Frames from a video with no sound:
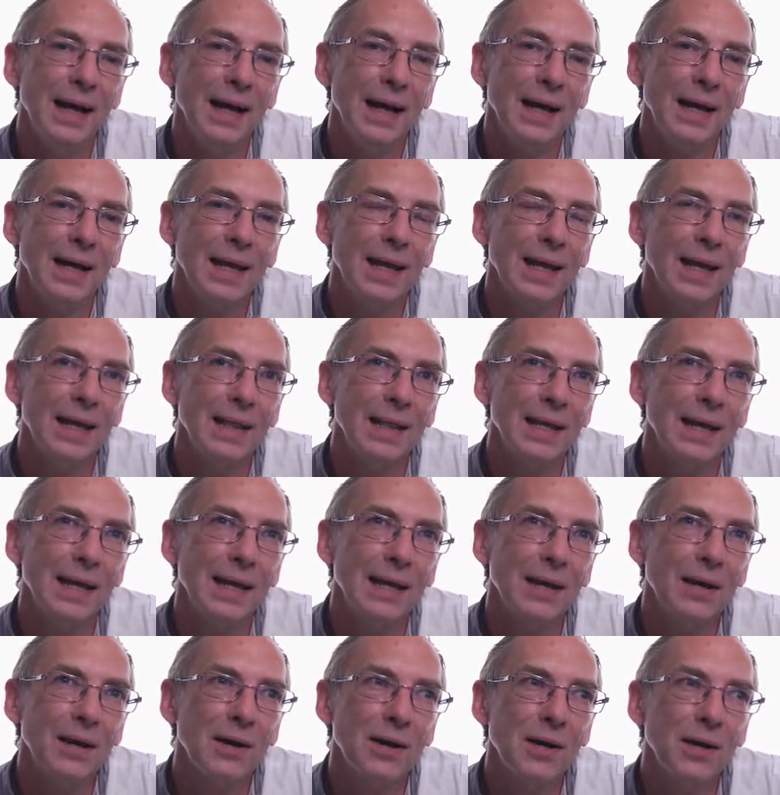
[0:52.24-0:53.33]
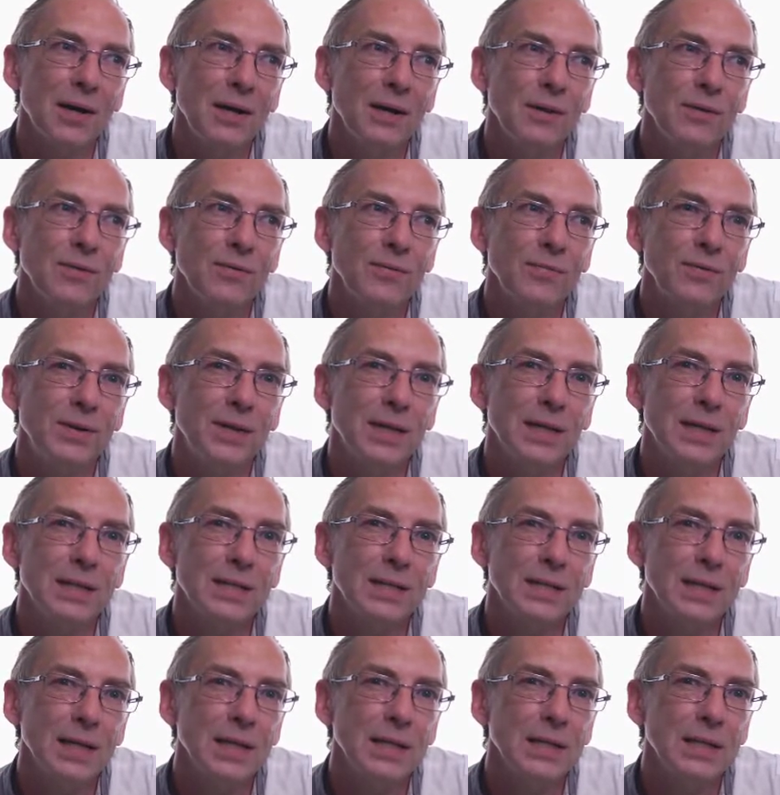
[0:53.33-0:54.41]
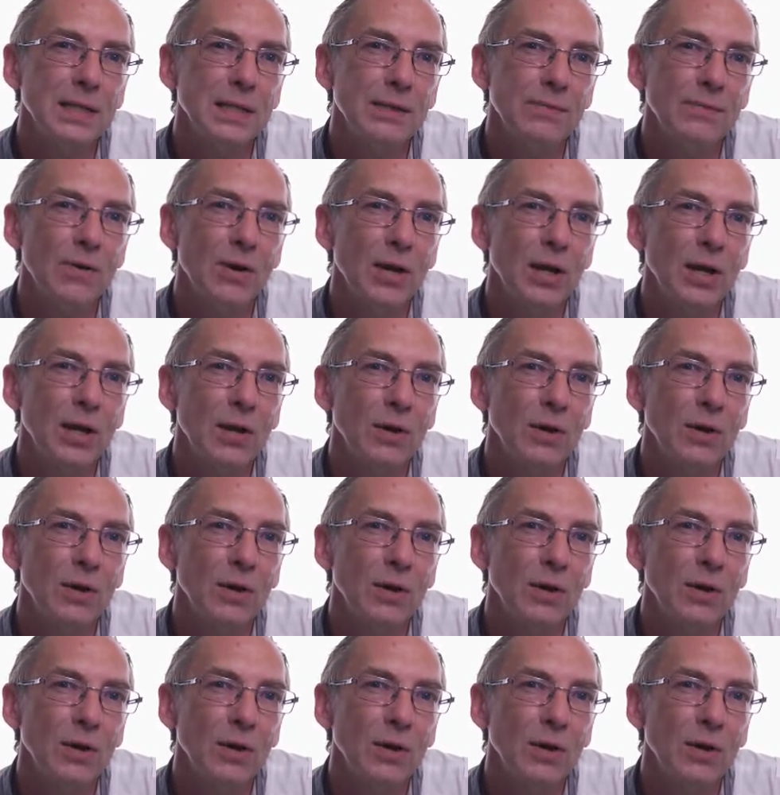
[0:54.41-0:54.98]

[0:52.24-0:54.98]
Again, that kind of distinctive eye